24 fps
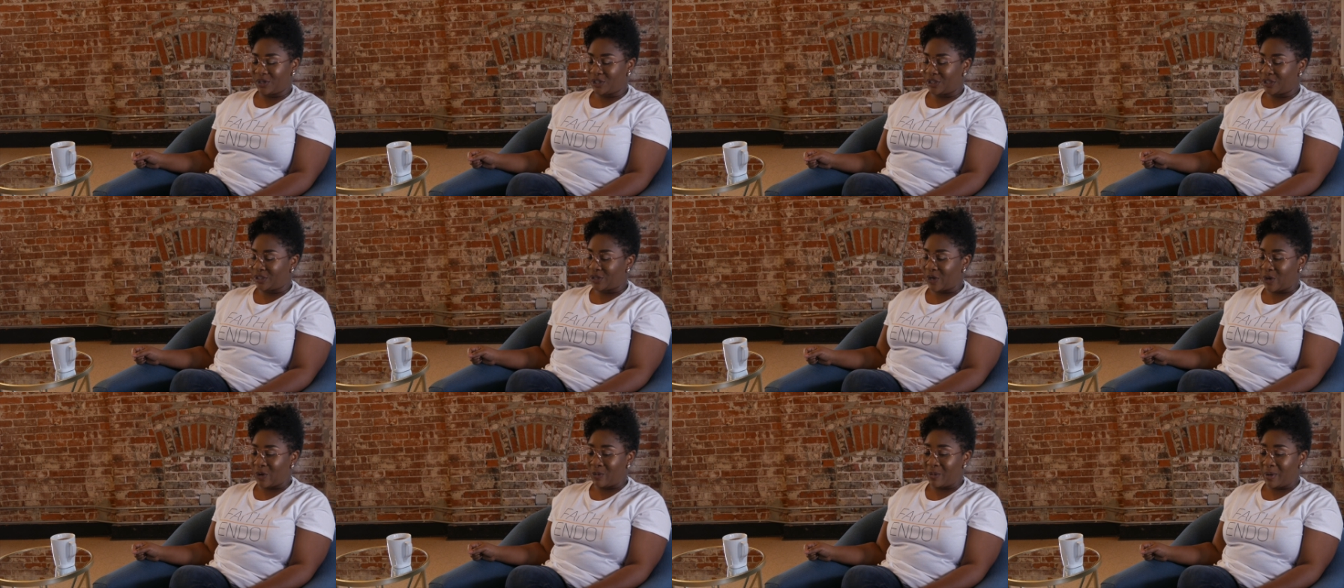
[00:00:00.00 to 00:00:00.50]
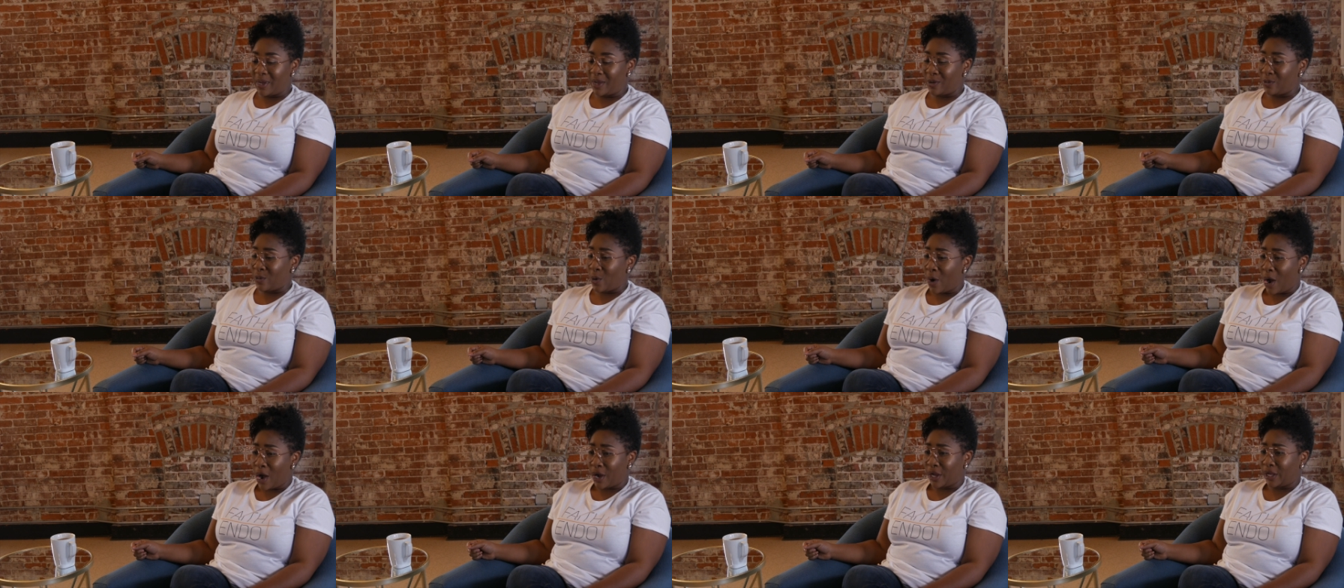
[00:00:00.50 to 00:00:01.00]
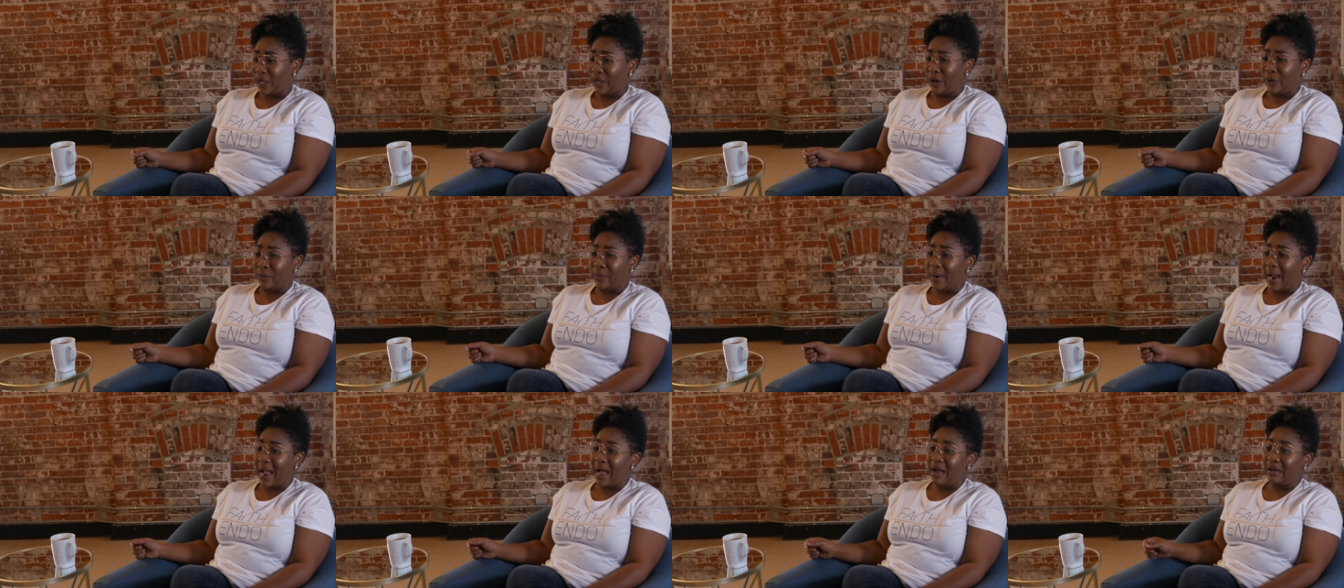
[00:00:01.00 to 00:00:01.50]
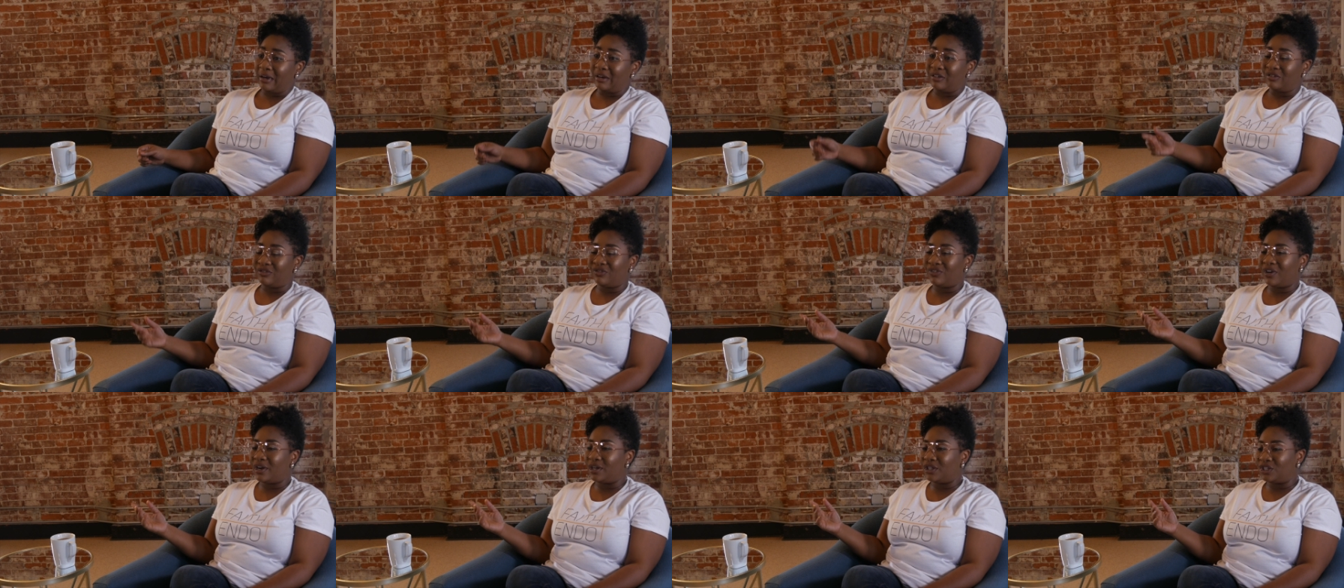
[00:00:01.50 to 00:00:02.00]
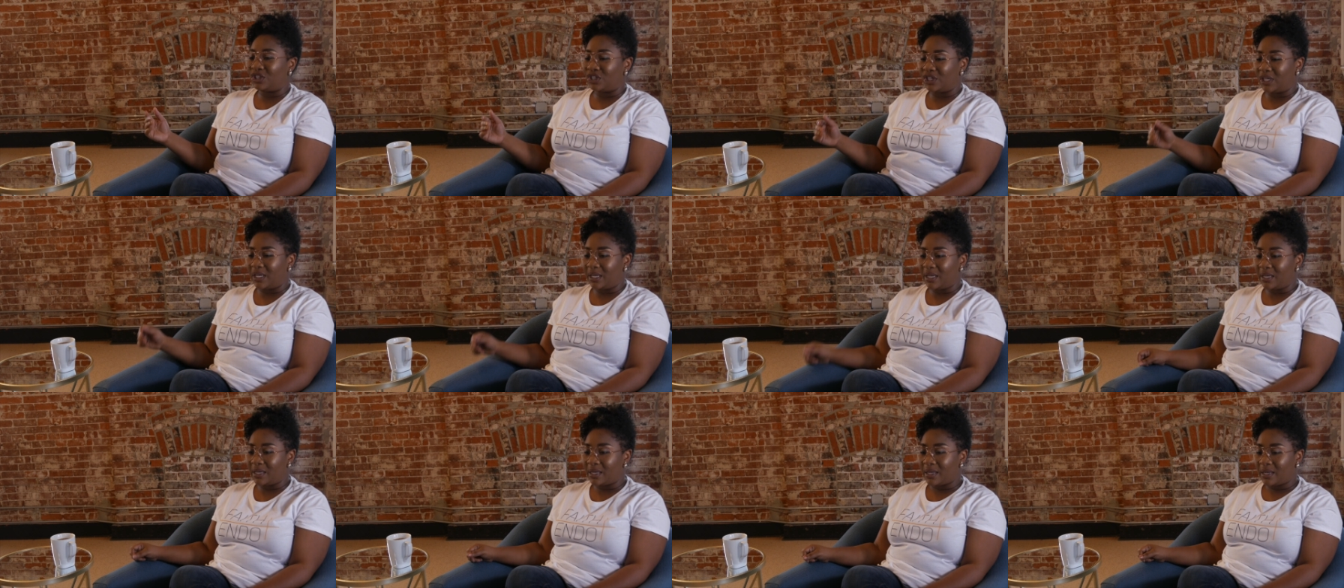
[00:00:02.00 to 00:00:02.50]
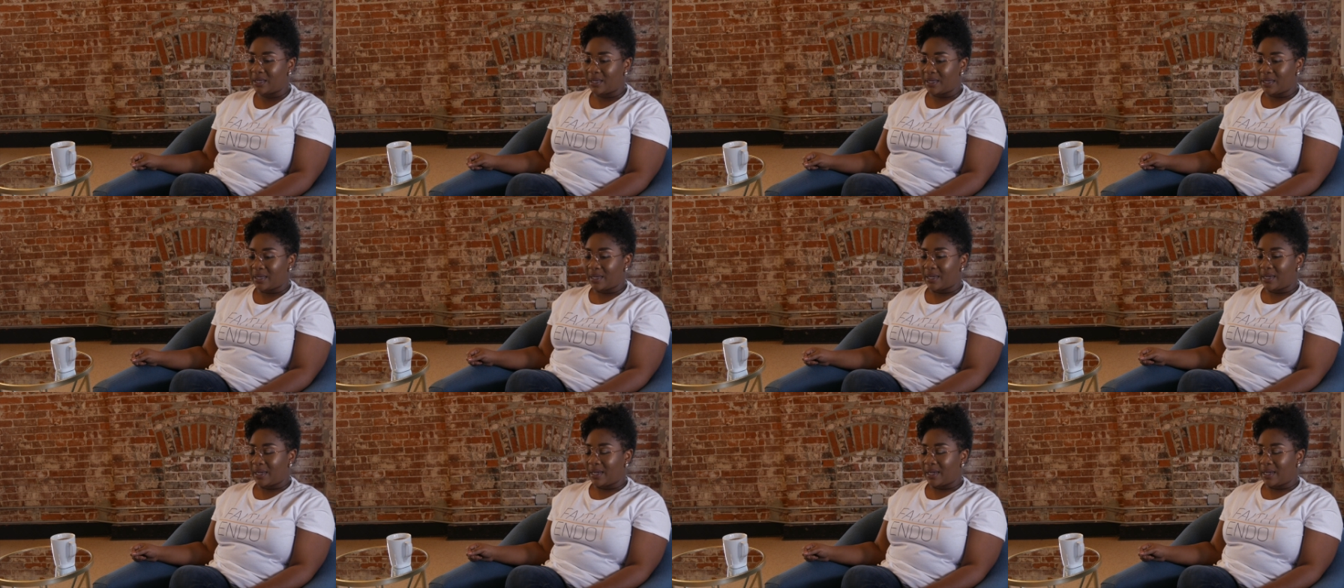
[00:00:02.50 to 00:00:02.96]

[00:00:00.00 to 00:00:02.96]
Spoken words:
It's what she told me, and walking around and functioning.